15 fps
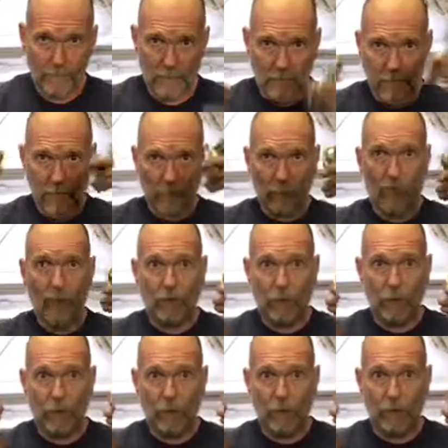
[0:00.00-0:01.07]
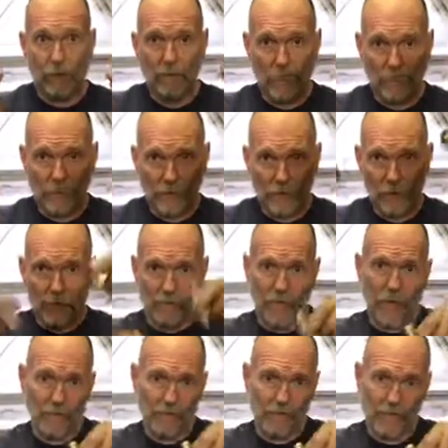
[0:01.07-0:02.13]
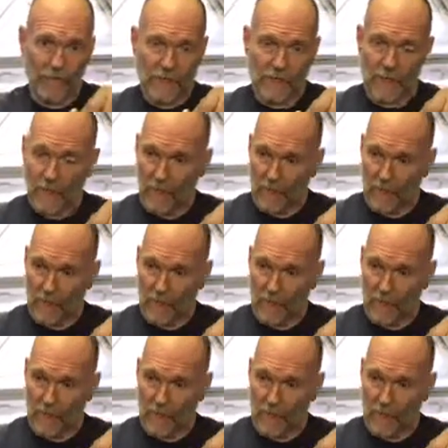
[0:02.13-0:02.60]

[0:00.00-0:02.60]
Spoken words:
and then we are going to put the 2 valves in.